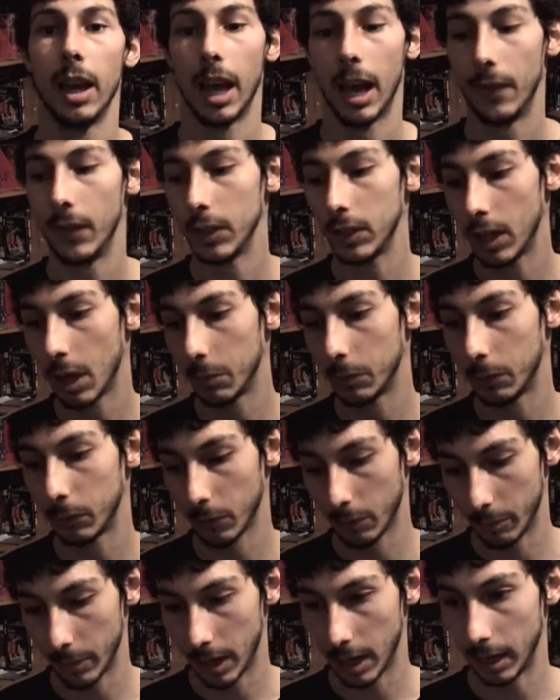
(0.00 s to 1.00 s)
and this comes
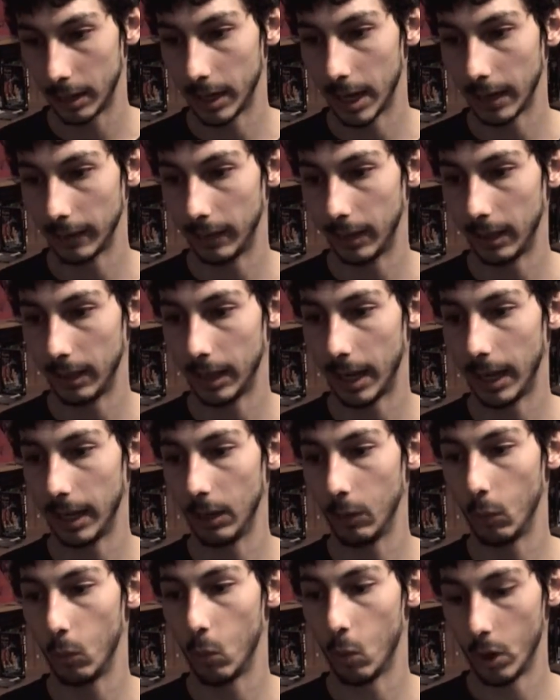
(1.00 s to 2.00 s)
from uh,
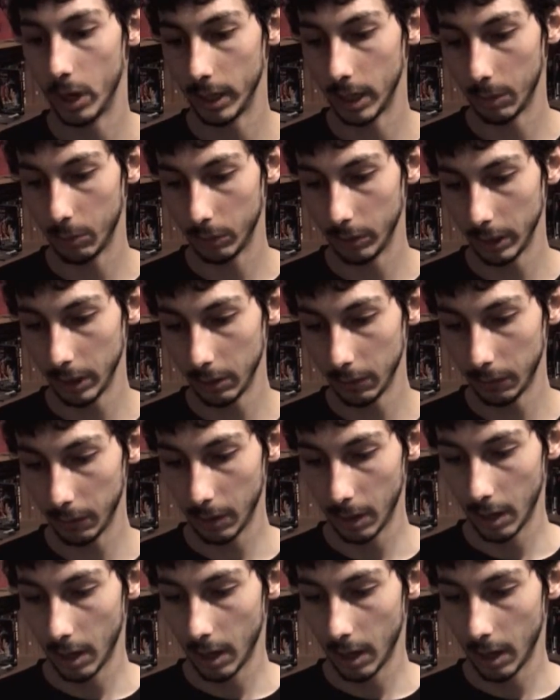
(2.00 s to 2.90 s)
1981, I believe,